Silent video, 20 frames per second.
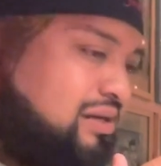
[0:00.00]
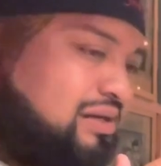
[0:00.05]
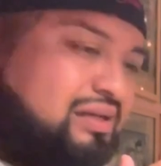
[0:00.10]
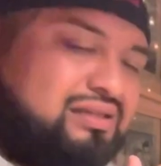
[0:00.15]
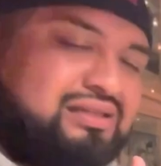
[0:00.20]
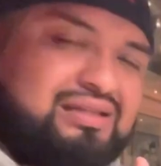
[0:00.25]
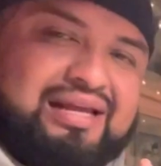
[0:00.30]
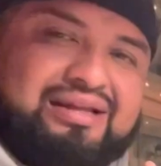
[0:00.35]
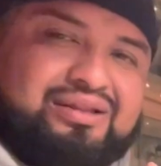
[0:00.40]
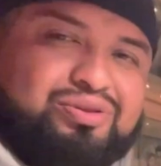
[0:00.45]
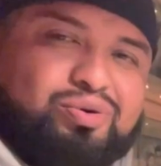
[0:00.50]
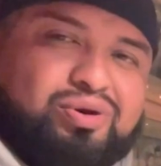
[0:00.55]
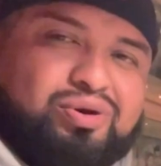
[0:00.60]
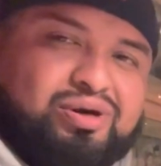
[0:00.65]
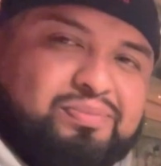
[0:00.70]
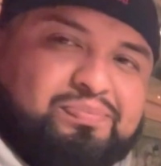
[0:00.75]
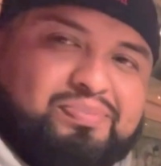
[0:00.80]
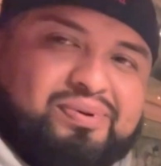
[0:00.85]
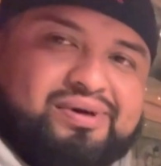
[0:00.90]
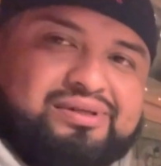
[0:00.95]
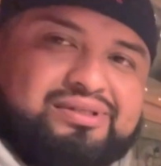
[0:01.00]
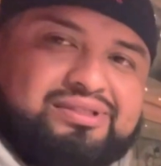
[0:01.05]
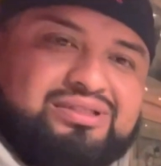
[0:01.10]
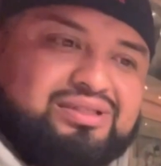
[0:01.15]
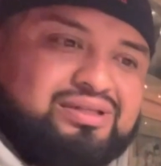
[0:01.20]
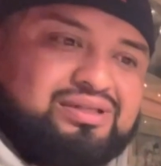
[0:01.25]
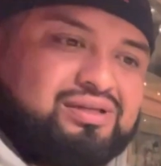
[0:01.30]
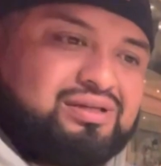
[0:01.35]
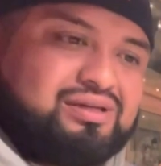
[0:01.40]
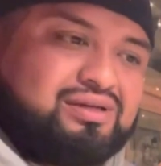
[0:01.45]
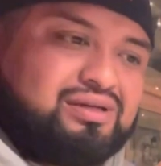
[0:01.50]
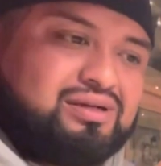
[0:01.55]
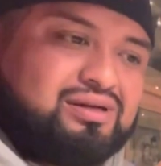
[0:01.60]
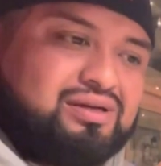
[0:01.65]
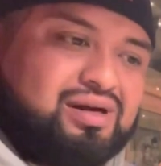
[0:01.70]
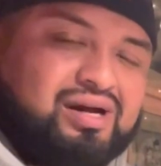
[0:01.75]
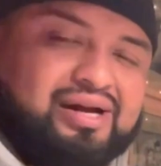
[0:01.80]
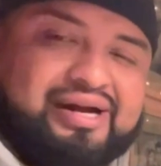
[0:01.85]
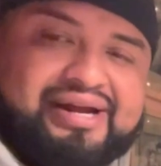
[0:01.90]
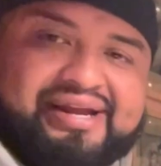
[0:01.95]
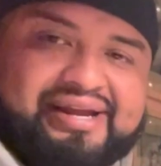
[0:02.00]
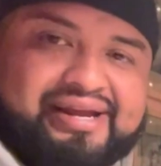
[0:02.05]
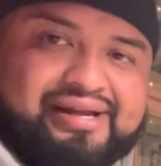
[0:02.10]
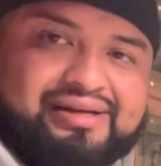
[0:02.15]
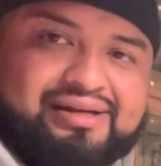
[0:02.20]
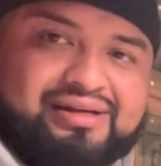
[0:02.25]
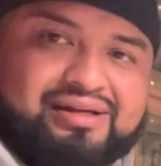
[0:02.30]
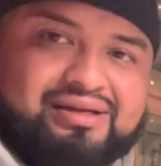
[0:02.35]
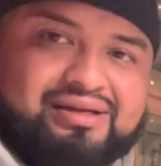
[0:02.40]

it's like $30 a head,